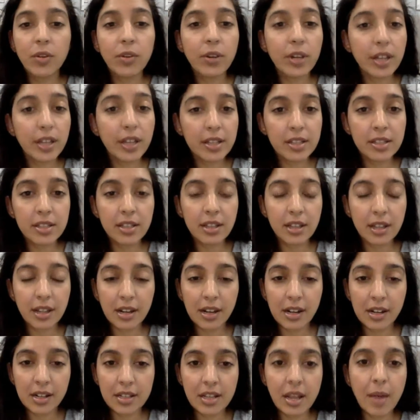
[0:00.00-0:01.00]
is
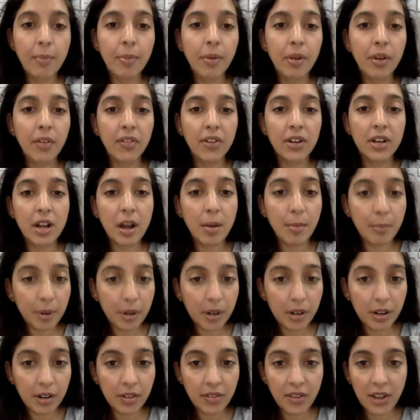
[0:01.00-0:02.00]
an example of a
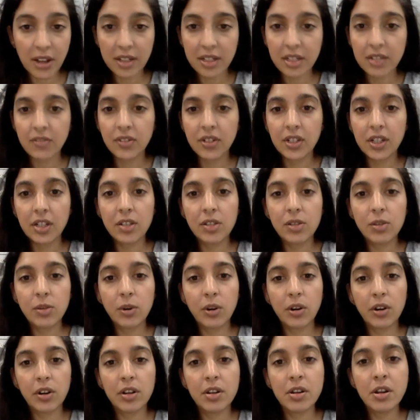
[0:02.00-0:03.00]
number of activities
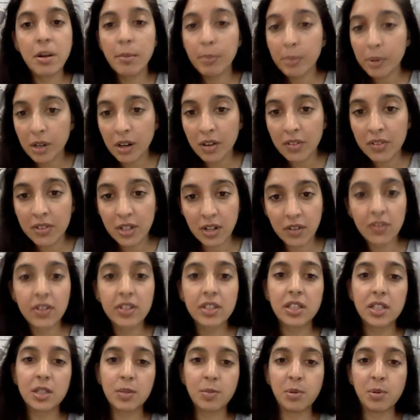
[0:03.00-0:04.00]
or a number of
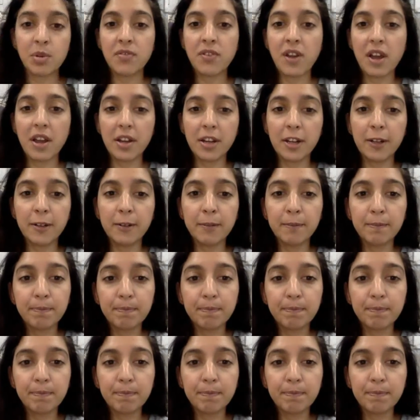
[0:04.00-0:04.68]
services provided.